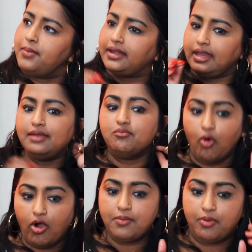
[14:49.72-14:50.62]
But
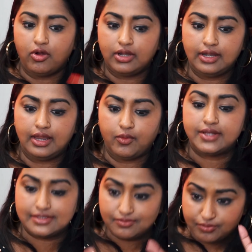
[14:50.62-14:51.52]
more importantly, it
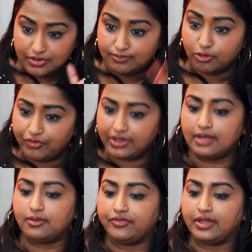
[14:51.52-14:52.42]
was removing
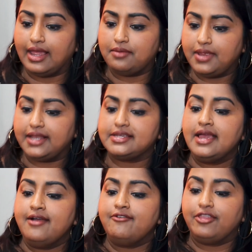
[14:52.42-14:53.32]
them off the land meant
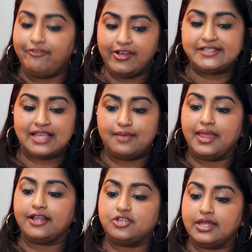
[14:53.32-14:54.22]
for the first time they
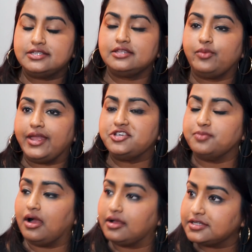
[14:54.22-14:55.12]
had to enter the wage
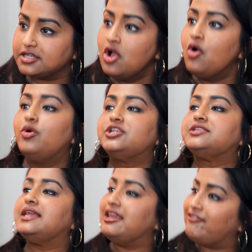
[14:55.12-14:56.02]
market, which
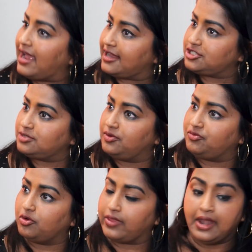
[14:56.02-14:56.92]
they never had to
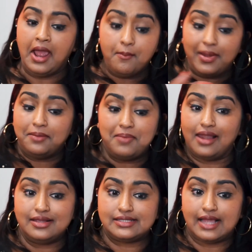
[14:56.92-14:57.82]
before that. But in
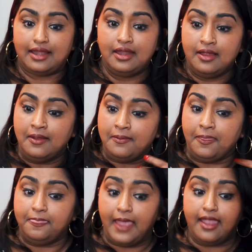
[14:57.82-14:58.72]
Palestine,
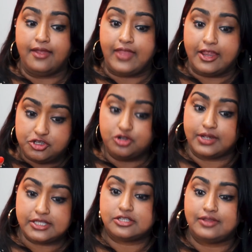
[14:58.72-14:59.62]
they do
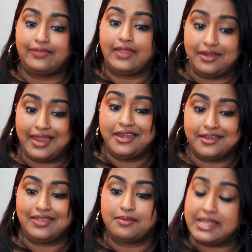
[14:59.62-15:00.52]
it so that they render them